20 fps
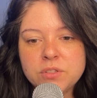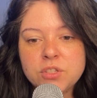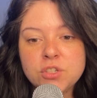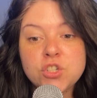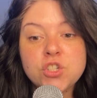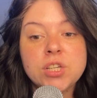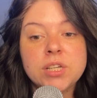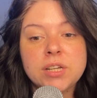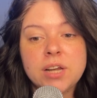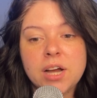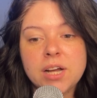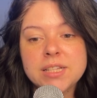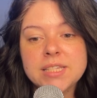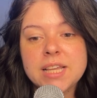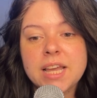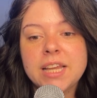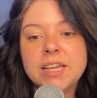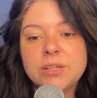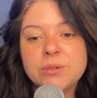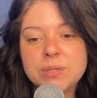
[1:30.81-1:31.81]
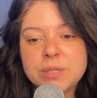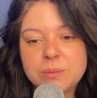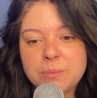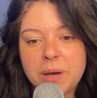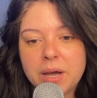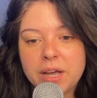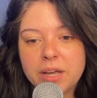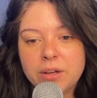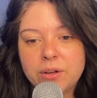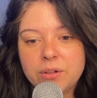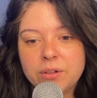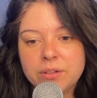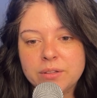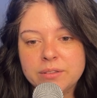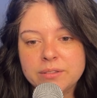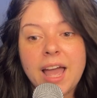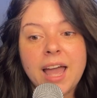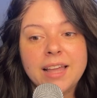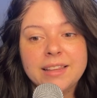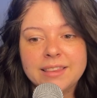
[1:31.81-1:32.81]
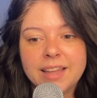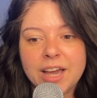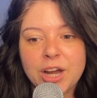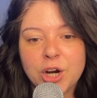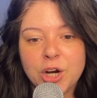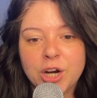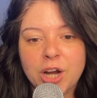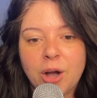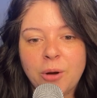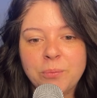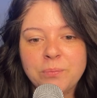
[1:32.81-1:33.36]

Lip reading: She nods and you smile and let her go.